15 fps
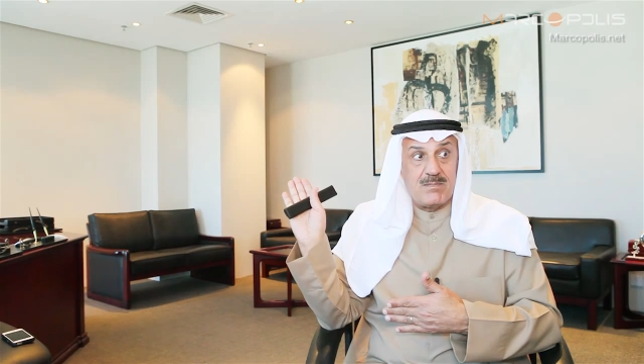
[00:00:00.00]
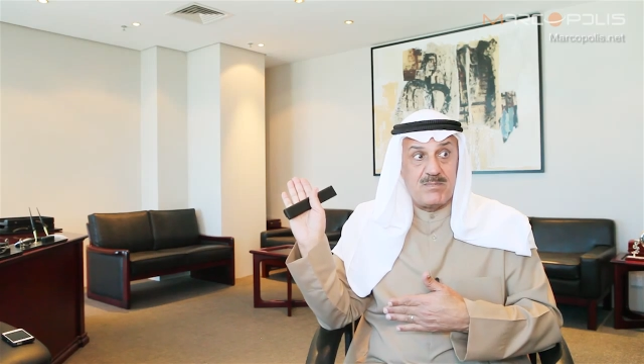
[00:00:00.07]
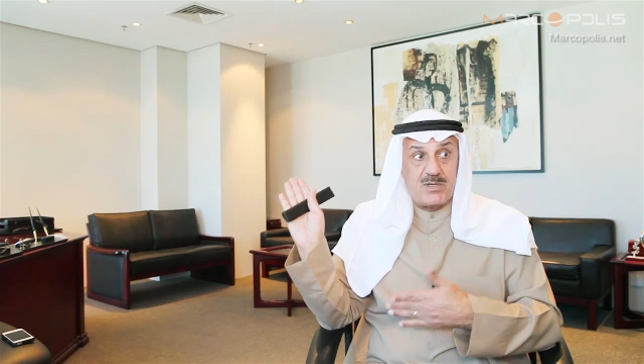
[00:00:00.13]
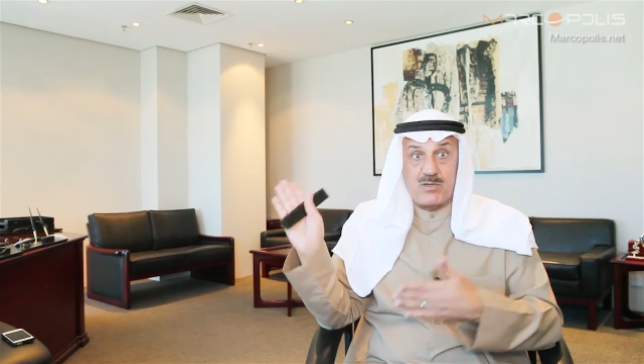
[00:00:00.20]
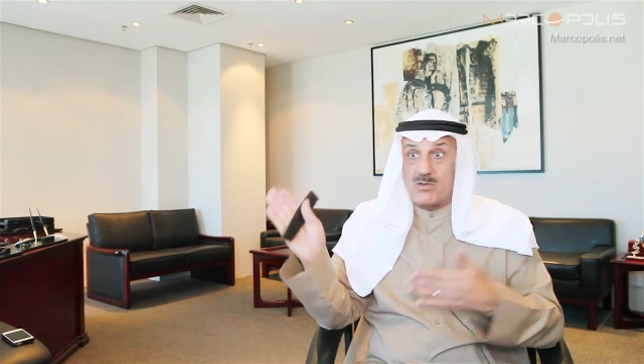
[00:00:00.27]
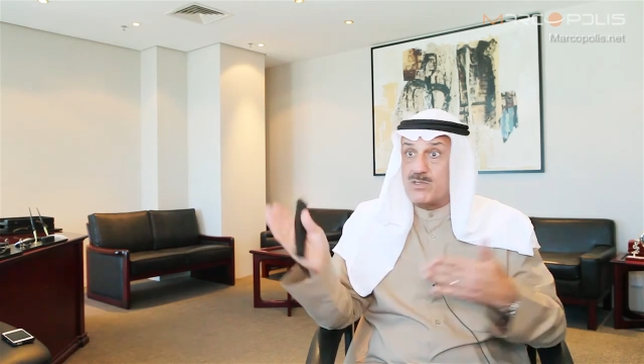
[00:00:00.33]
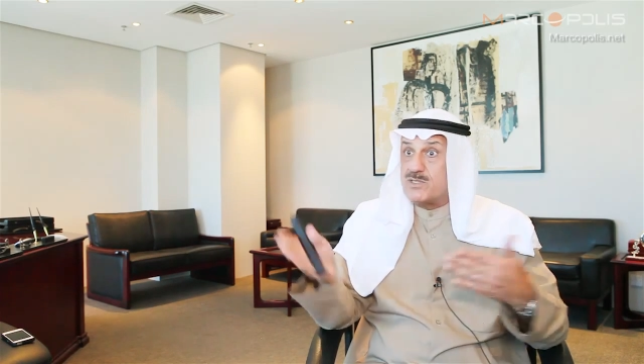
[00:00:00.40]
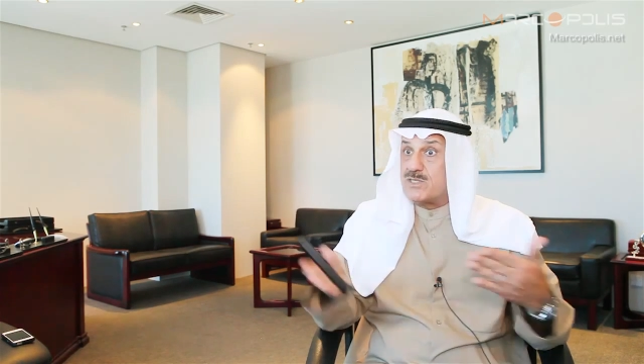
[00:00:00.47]

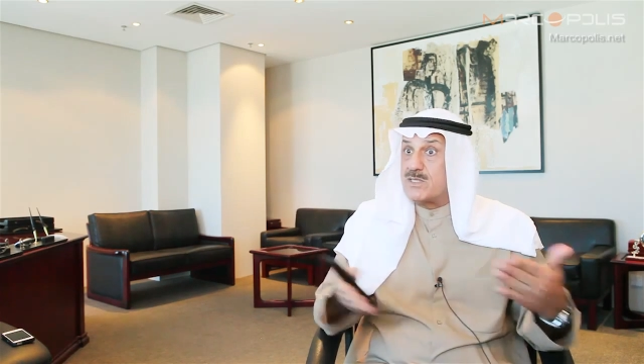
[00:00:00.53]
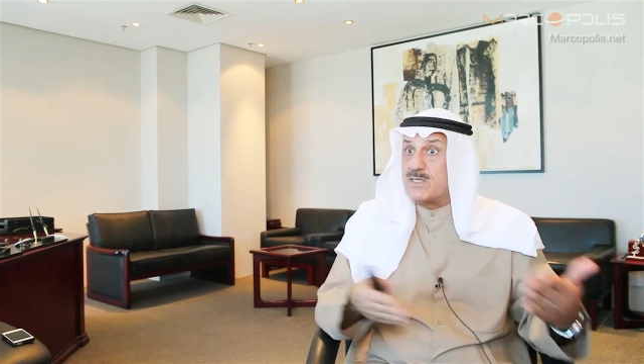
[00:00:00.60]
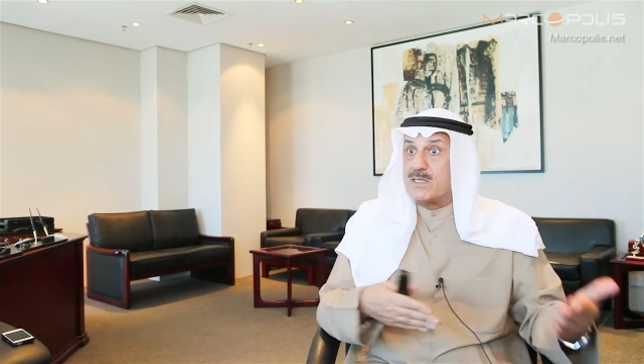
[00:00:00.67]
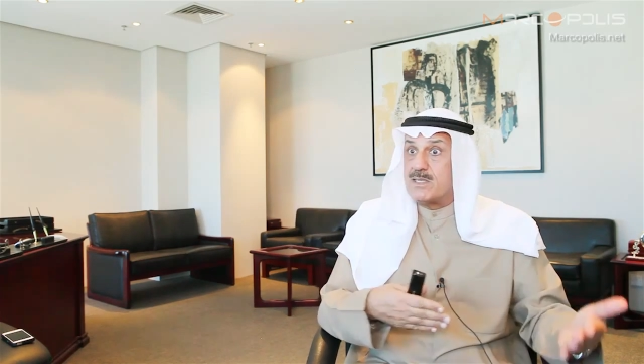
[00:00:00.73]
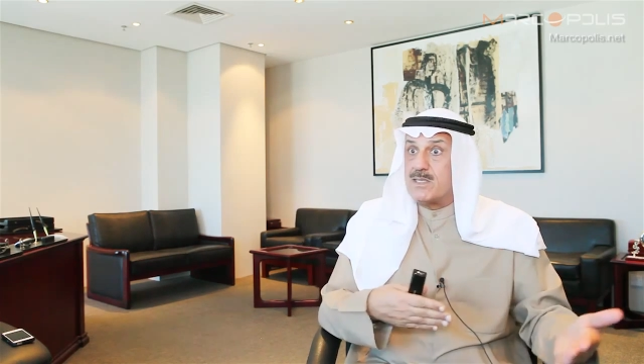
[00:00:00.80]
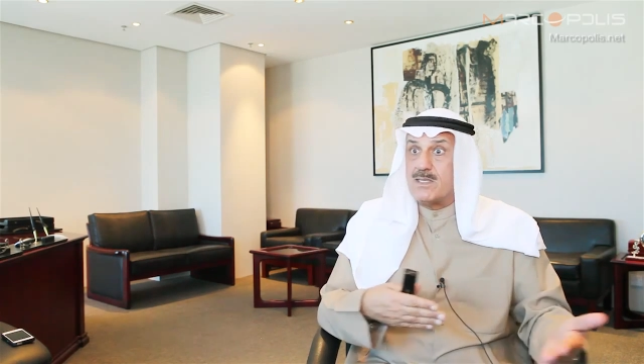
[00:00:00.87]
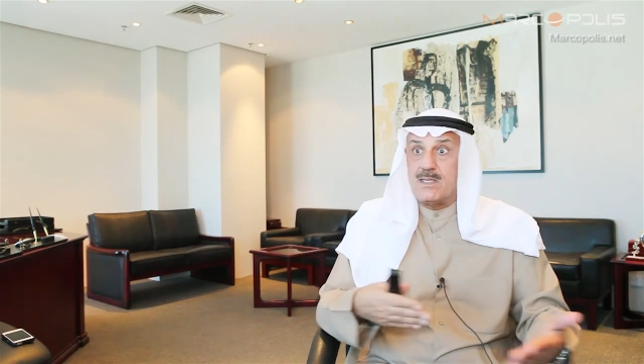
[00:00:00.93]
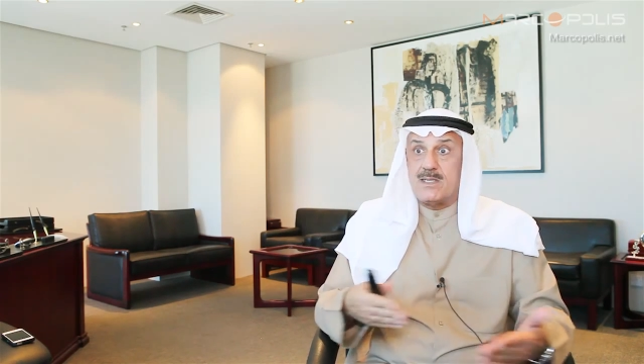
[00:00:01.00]
because
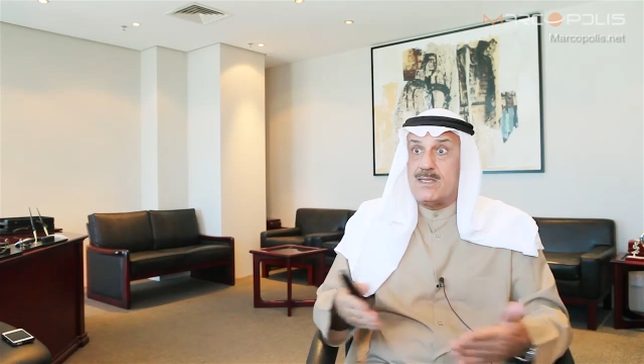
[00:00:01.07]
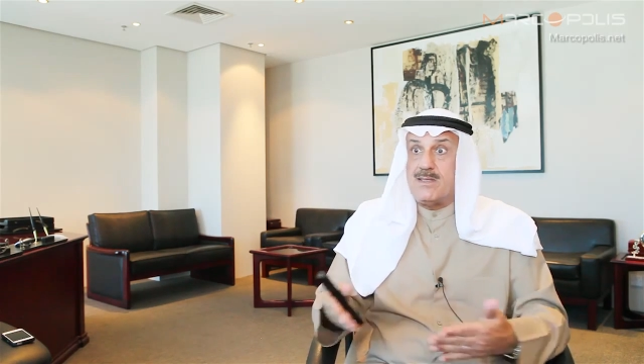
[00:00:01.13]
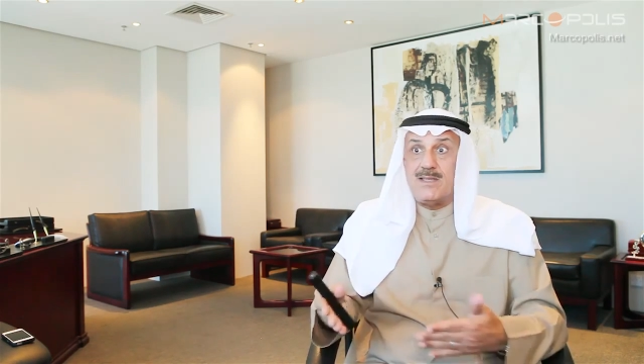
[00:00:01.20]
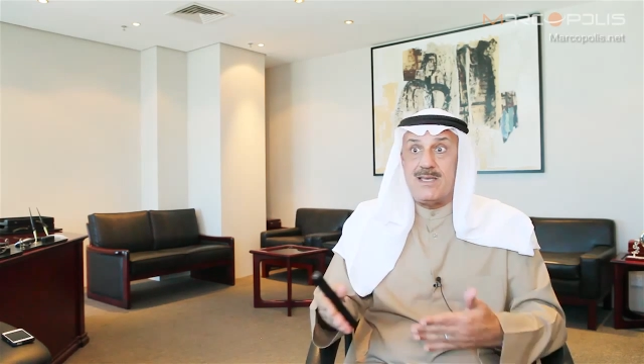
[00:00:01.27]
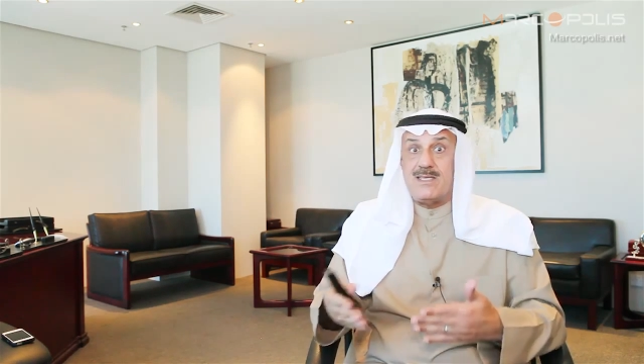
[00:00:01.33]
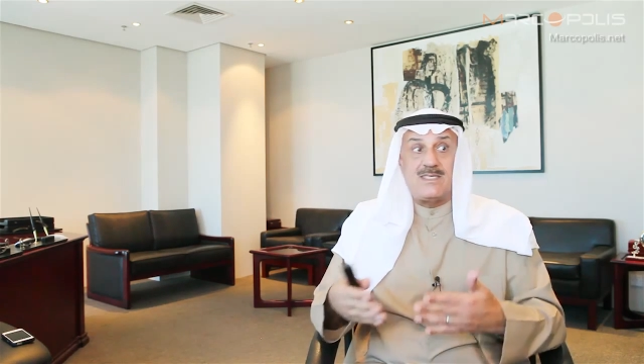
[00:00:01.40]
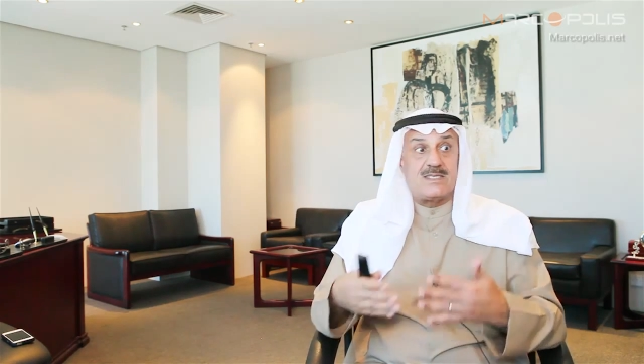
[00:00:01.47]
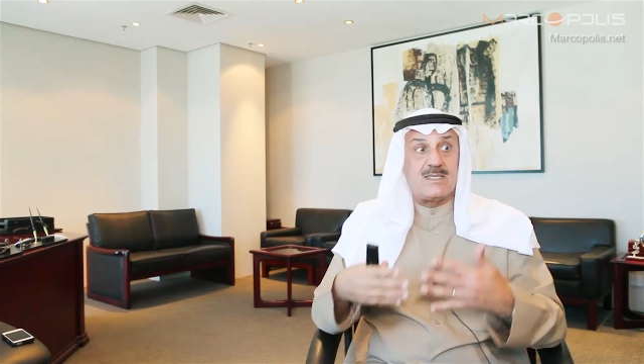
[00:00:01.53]

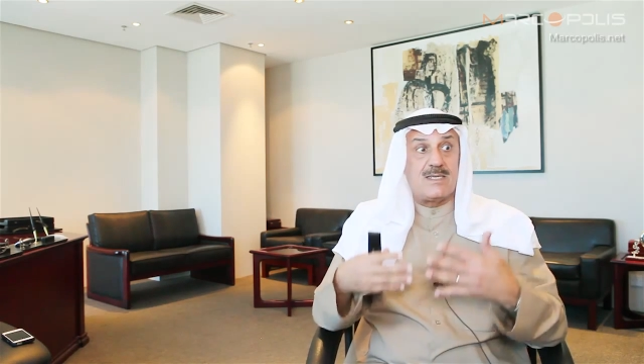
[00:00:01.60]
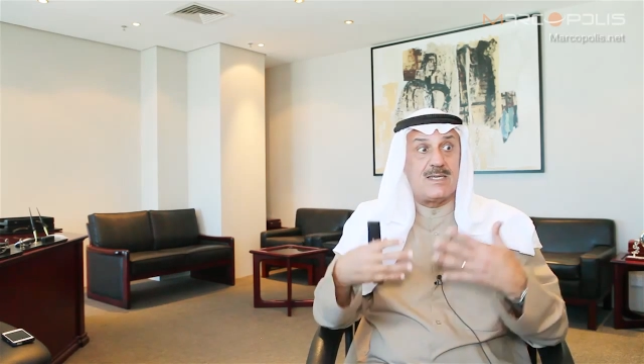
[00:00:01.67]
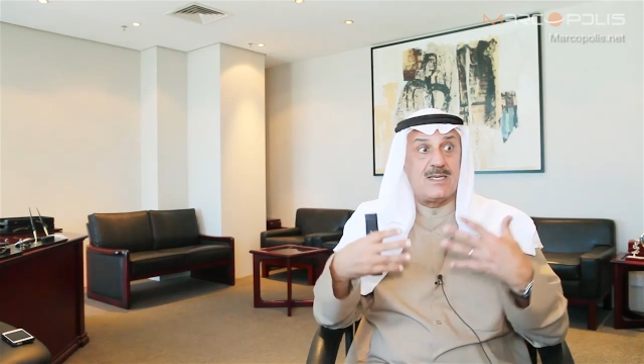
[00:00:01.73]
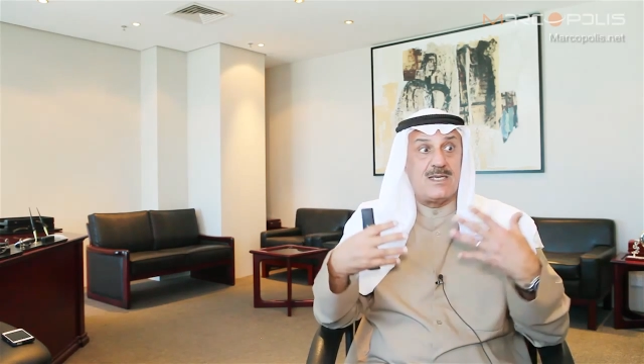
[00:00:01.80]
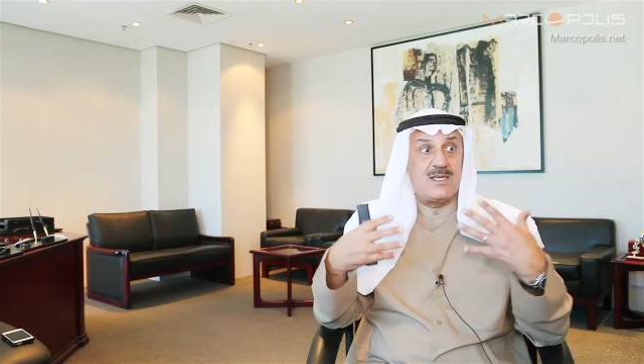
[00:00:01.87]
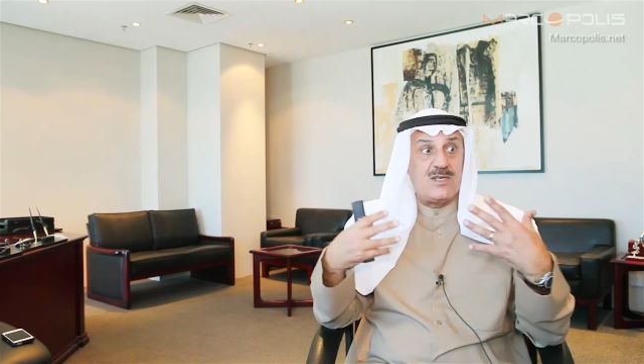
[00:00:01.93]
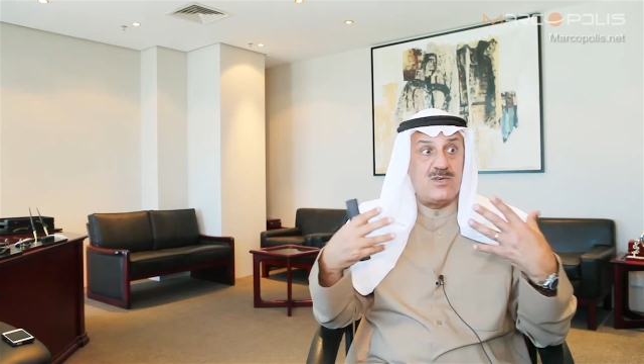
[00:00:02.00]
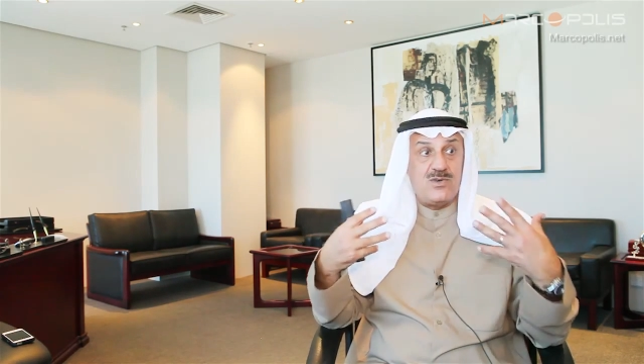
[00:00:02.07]
there is
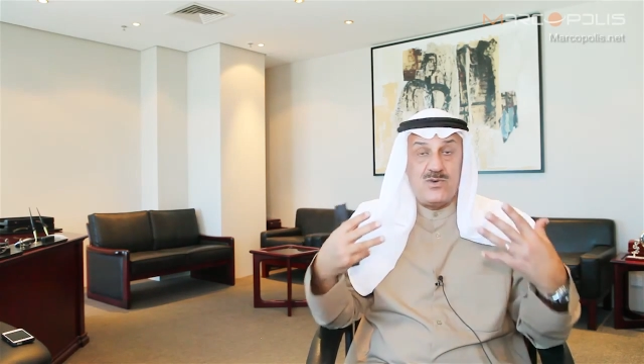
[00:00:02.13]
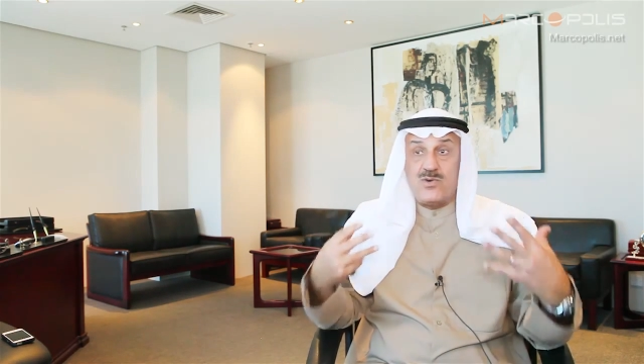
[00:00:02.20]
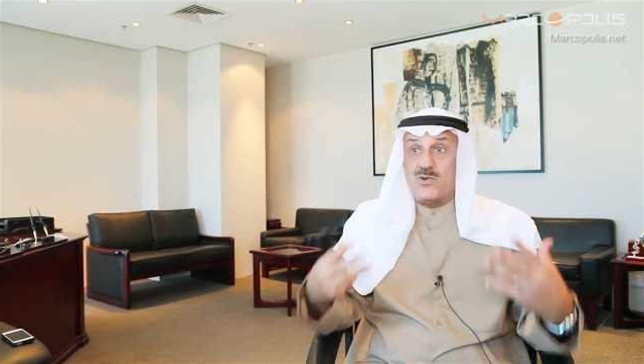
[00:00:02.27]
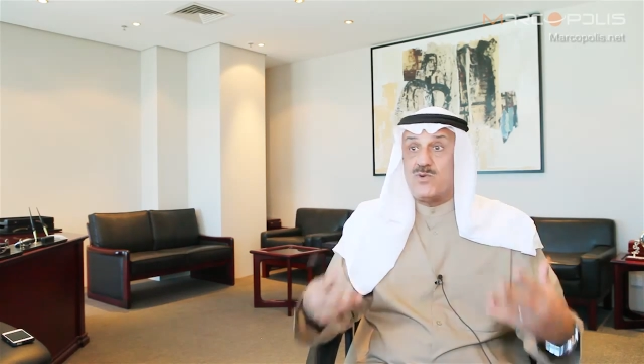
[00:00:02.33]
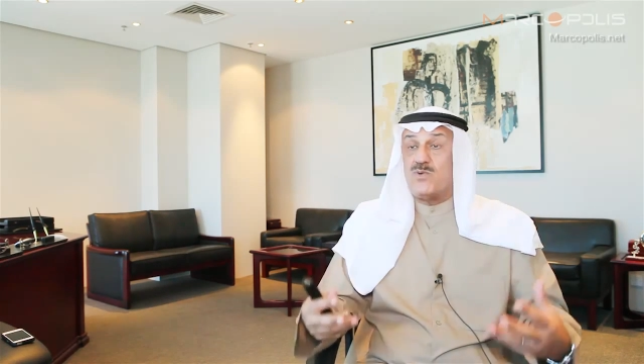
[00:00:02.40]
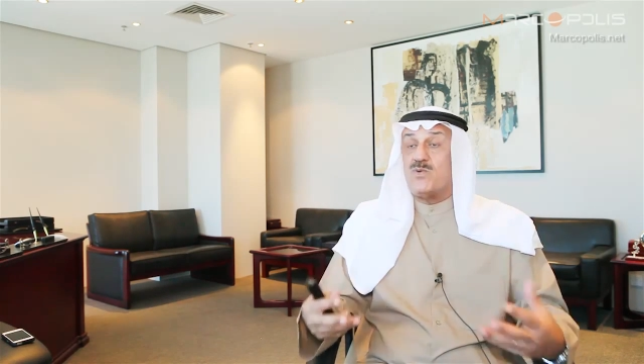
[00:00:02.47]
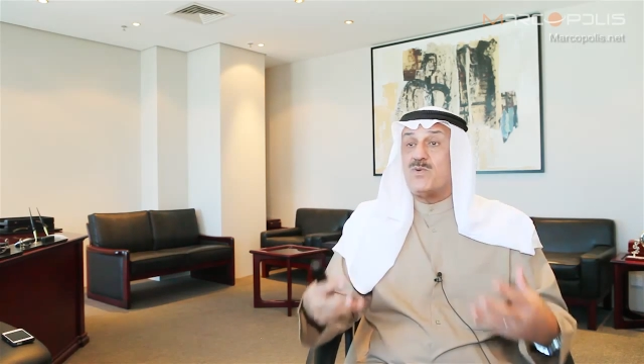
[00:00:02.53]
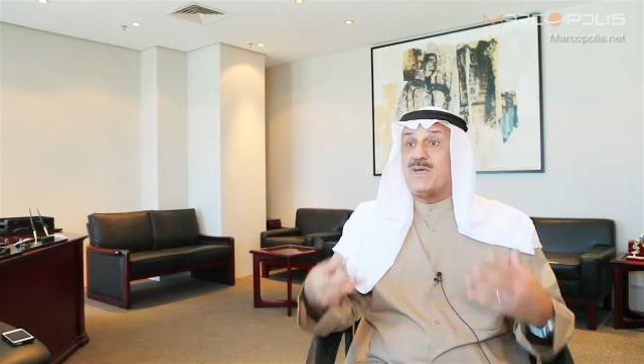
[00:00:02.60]

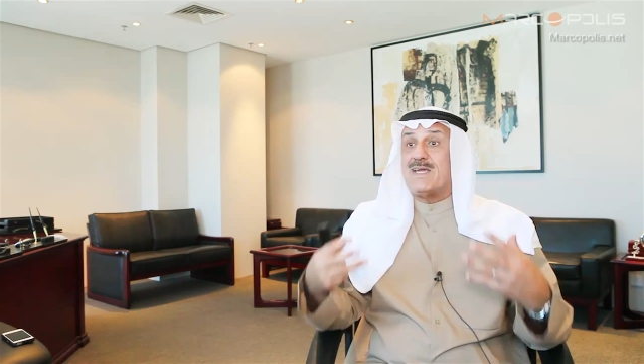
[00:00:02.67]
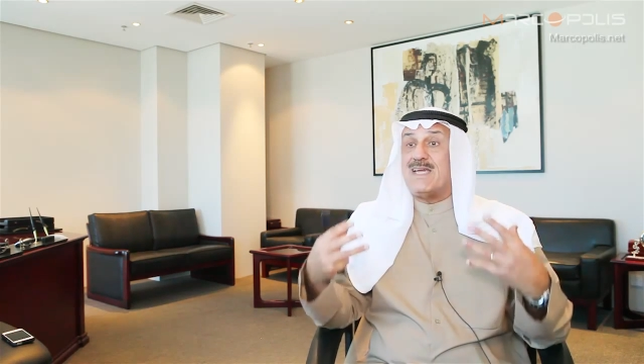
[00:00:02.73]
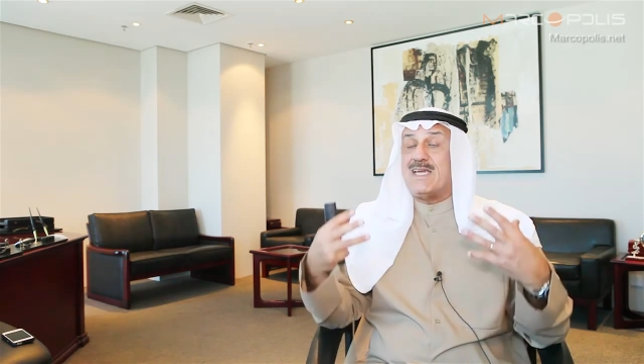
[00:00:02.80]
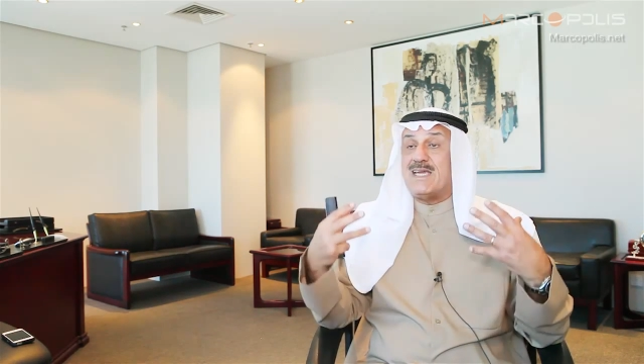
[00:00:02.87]
no,